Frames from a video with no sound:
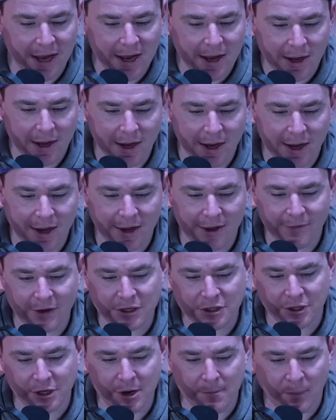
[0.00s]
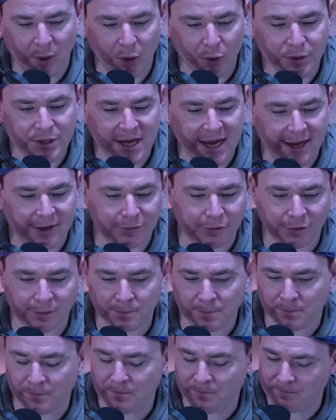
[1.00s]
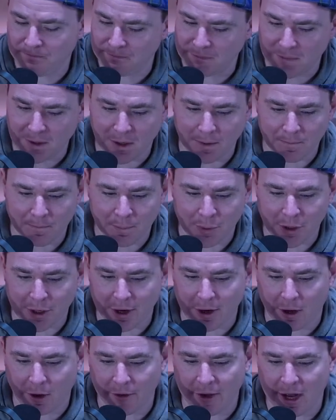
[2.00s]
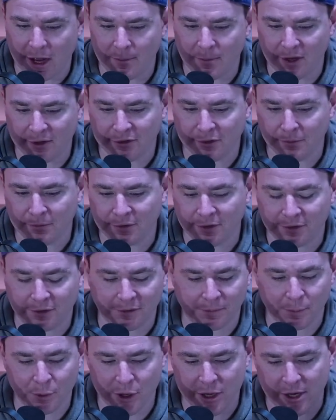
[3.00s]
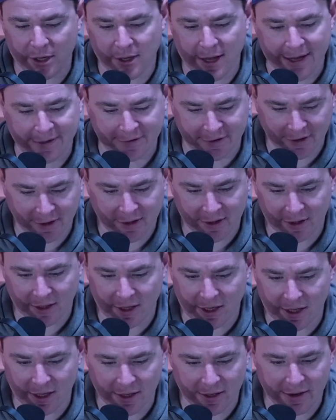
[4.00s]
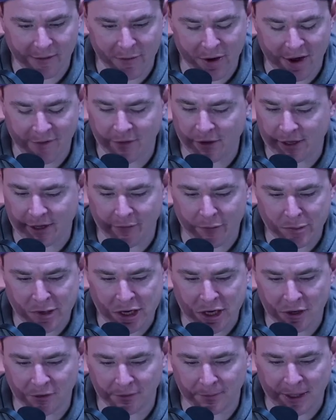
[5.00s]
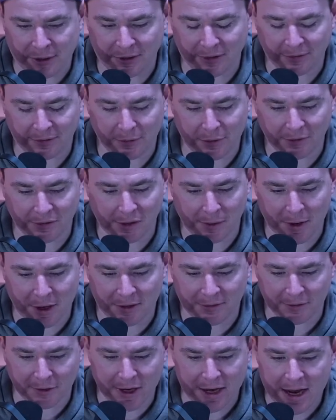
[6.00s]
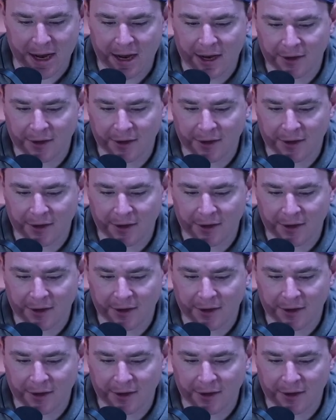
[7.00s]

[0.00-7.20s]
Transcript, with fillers: Uh, eventually, a poll tax was put on all non-Muslims. This is pretty classic. Uh, I feel like everybody knows about this who knows anything about history.